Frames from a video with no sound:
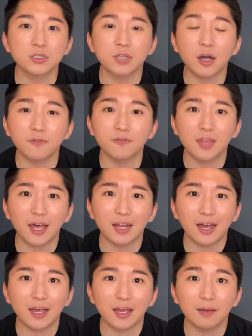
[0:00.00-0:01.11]
of that,
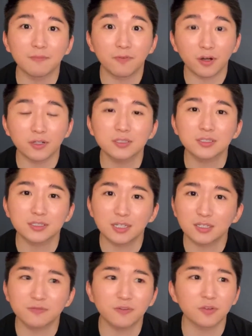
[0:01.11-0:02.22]
I am very successful.